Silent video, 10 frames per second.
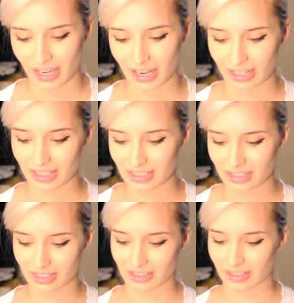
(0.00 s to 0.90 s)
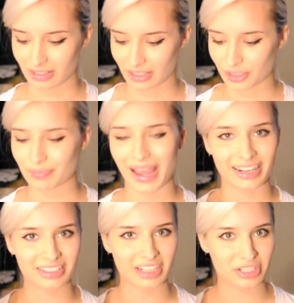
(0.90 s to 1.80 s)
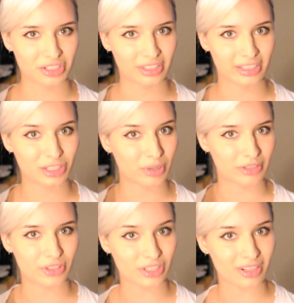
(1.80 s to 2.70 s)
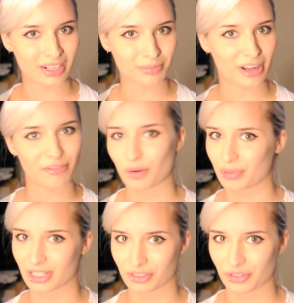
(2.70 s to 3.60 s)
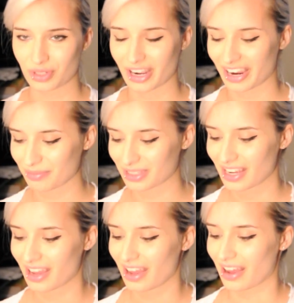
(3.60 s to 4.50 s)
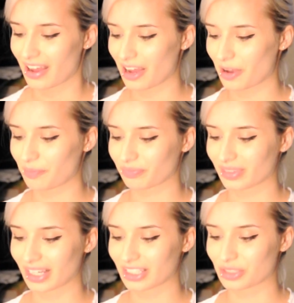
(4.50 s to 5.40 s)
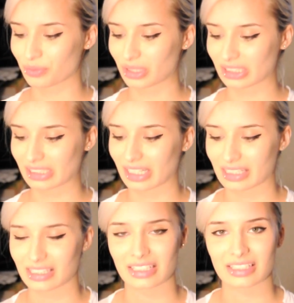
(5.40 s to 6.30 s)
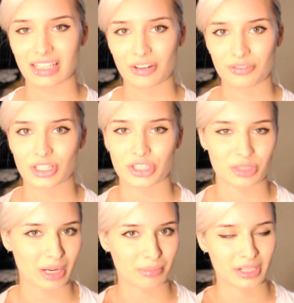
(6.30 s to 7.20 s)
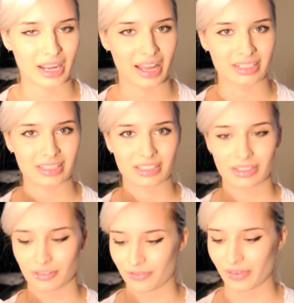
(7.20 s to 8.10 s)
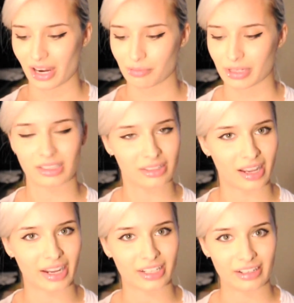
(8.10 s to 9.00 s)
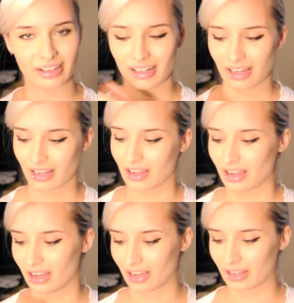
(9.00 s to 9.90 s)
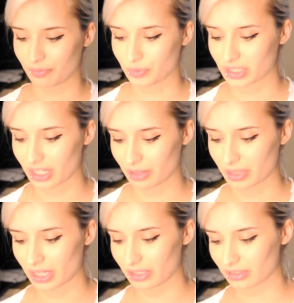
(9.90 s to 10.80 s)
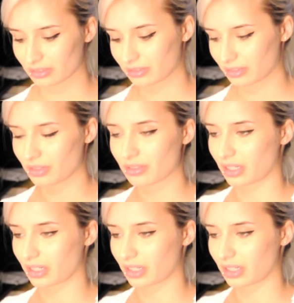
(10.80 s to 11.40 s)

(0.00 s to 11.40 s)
it was packed nicer than this when I first got it, but I've opened it a few times. It's really nice. Instead of tissue paper, it has this fabric liner, which I might, hold